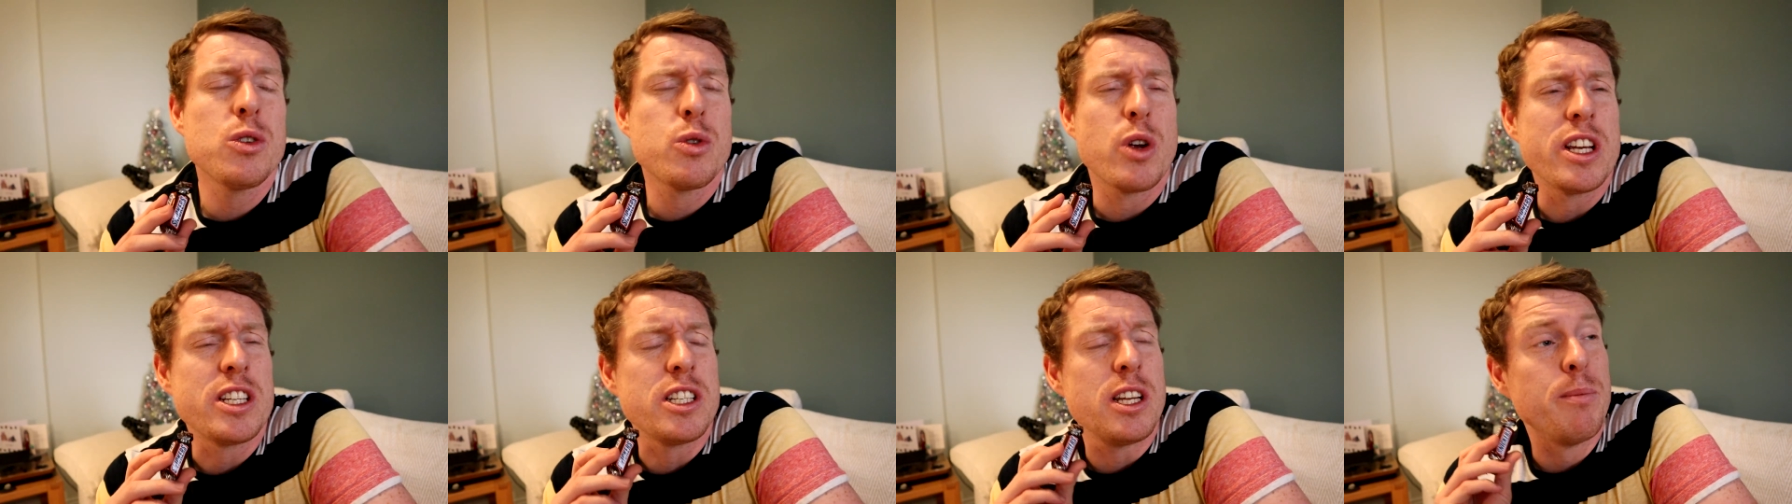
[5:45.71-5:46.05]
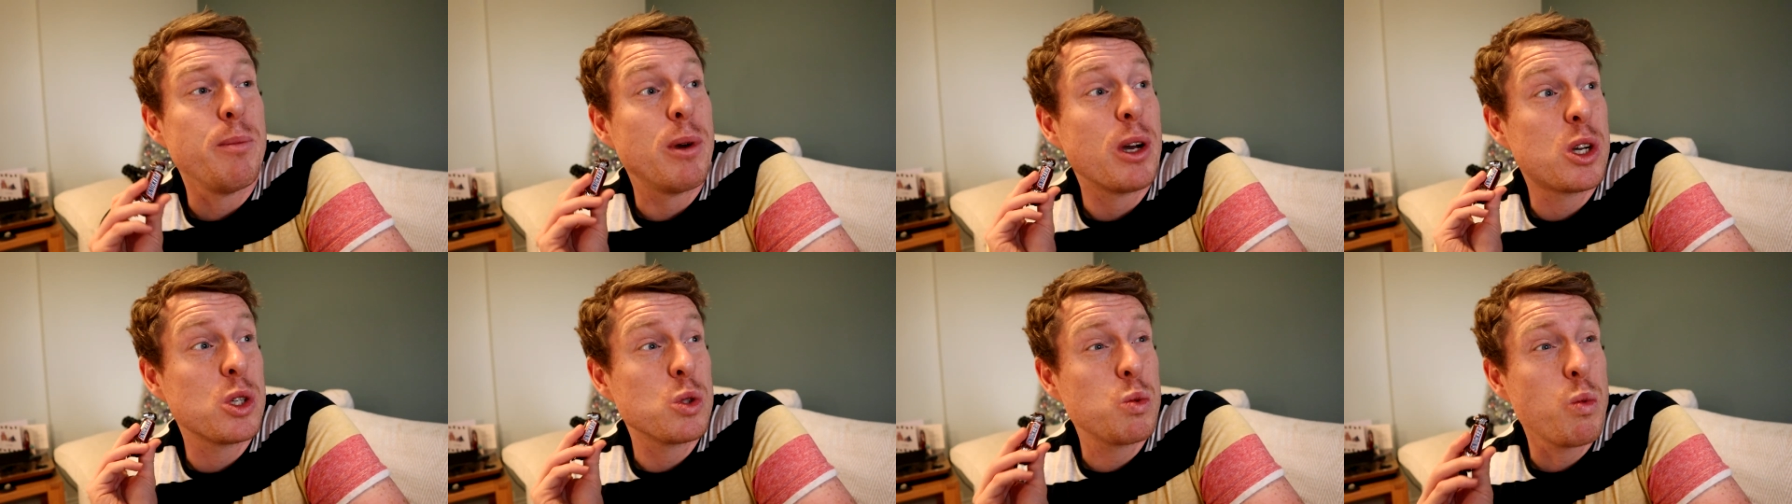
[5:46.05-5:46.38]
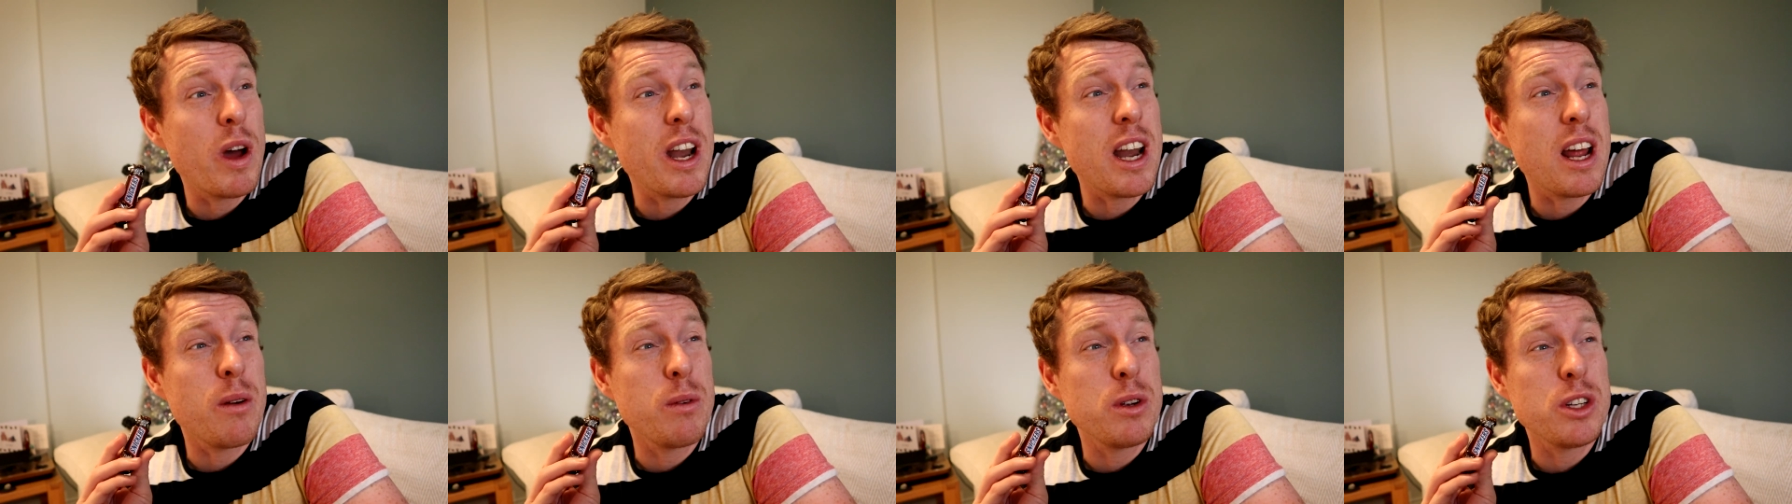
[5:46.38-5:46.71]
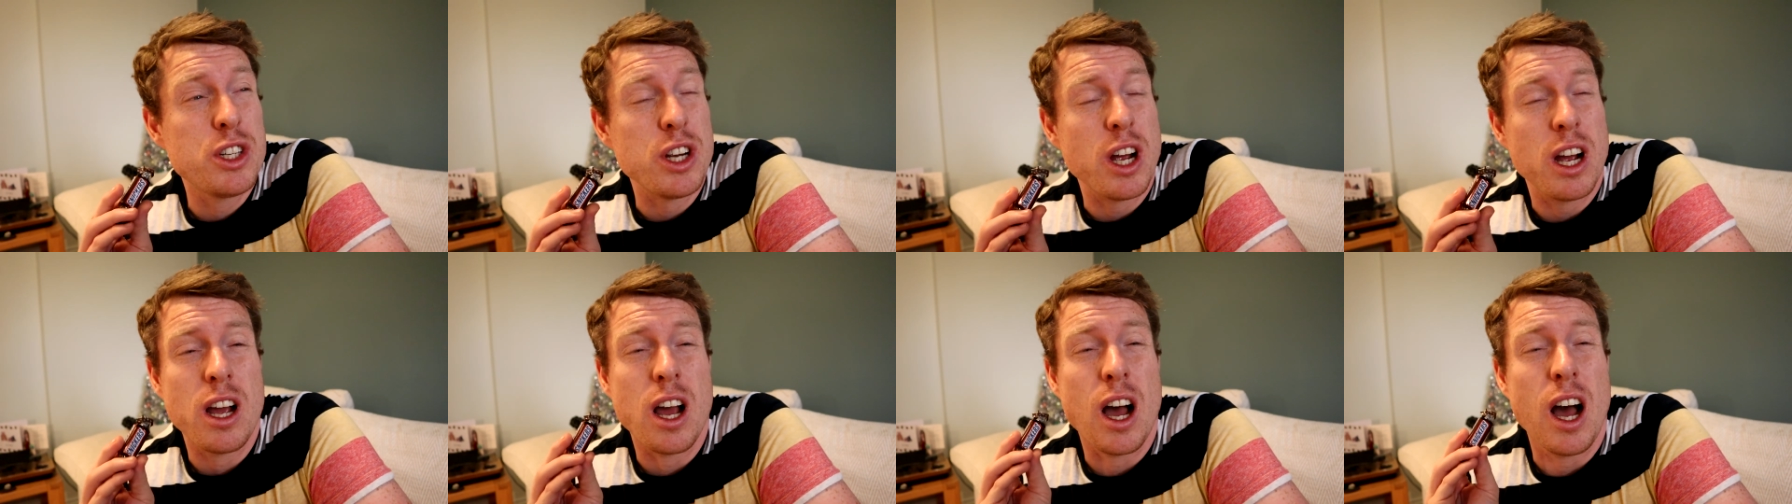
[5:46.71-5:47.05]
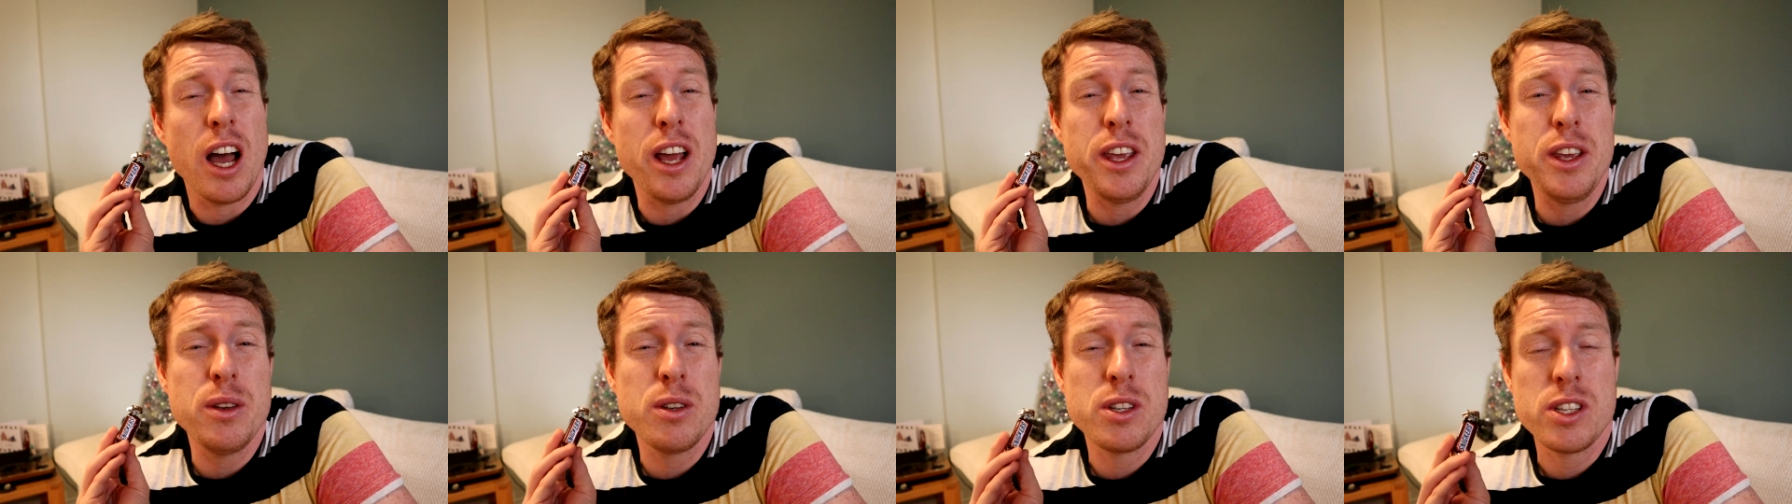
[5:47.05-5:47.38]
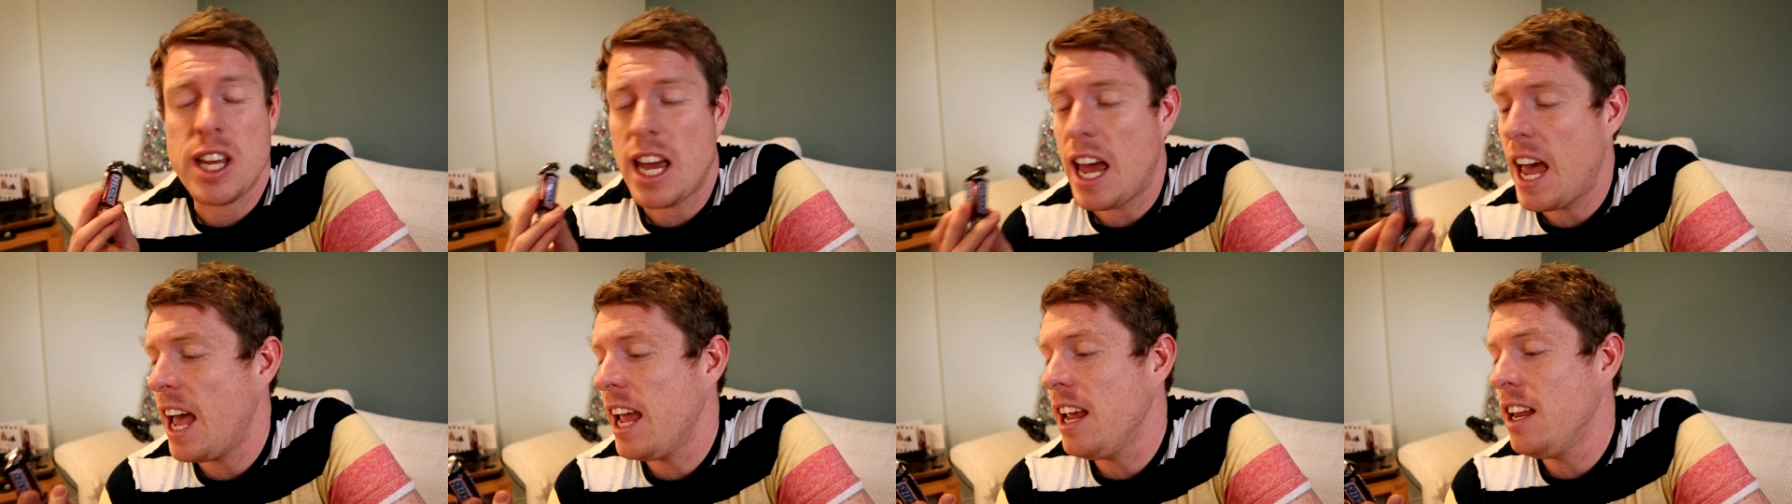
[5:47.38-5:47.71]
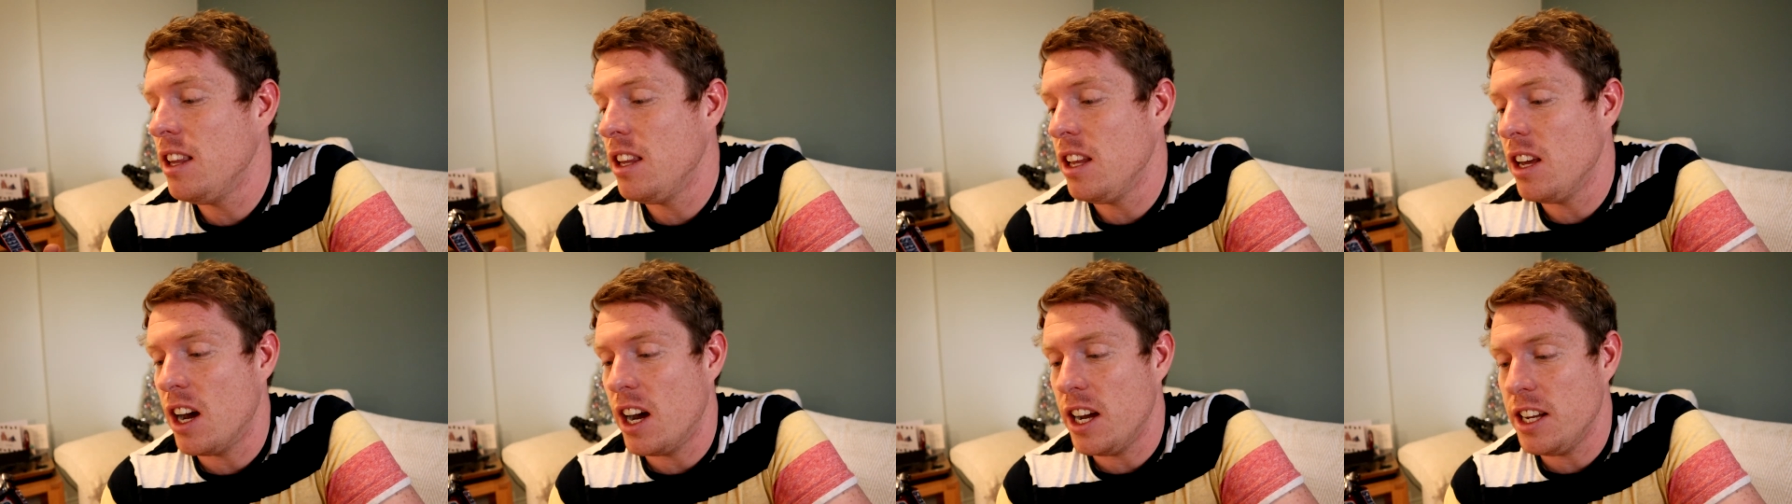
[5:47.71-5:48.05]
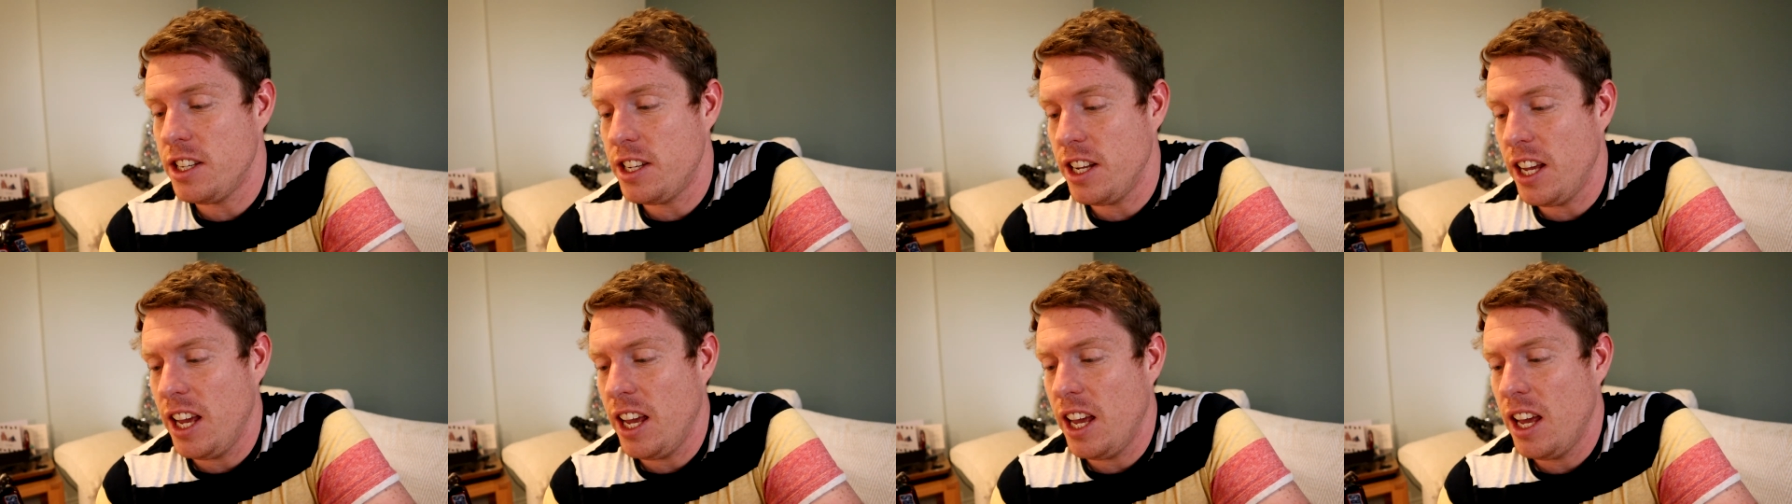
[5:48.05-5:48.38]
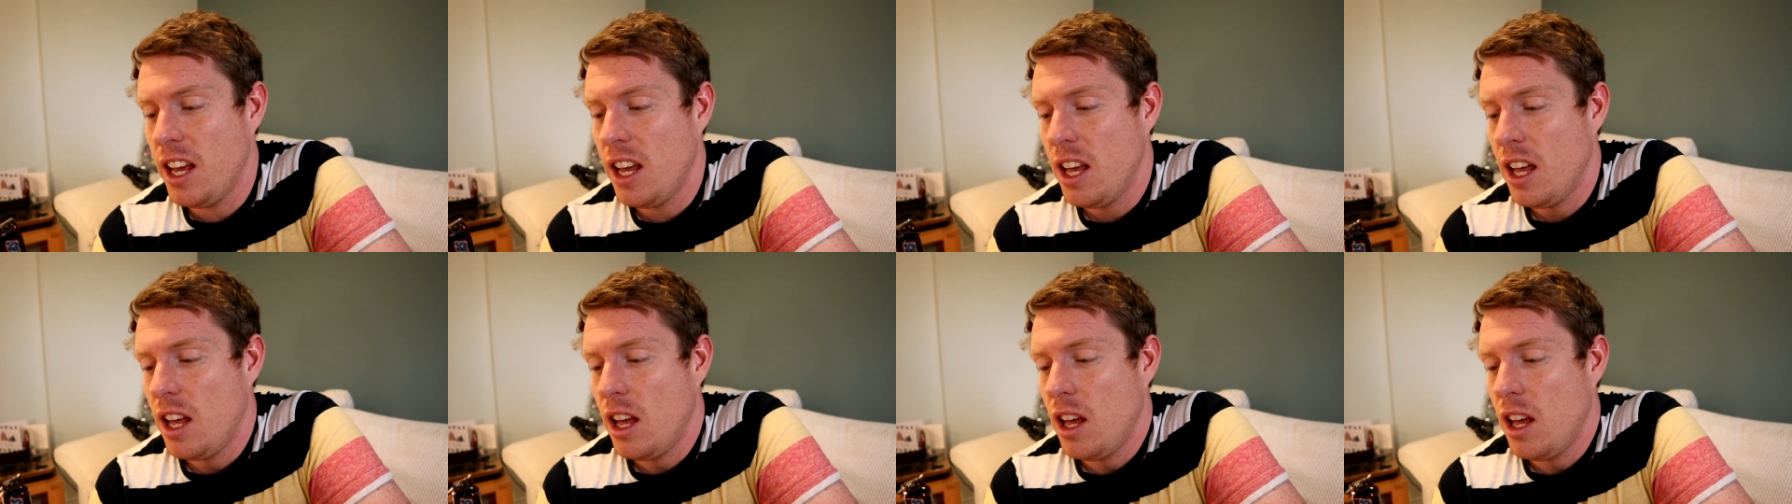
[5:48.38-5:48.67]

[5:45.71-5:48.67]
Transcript: interesting because when I was younger, I used to hate the idea